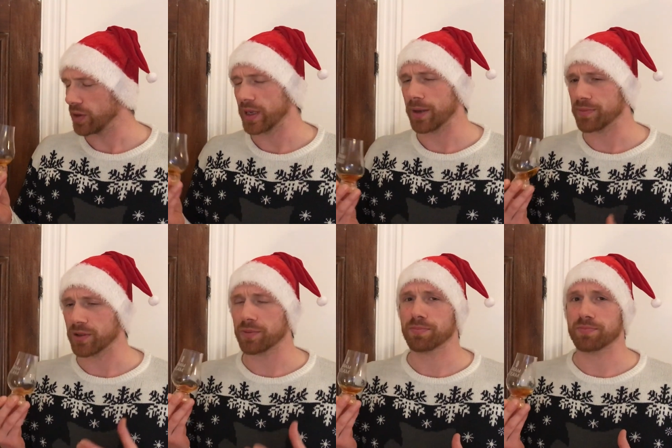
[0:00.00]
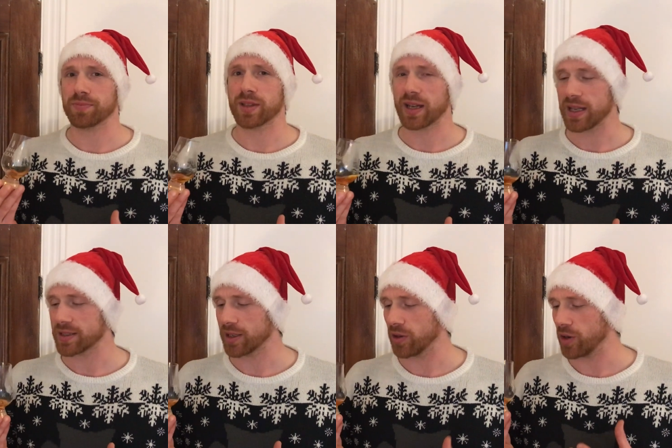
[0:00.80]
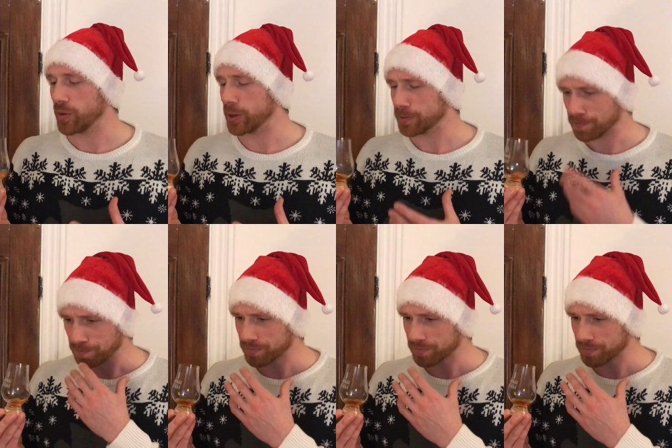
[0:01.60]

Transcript: Oh yeah, we've got classic Loch Lomond,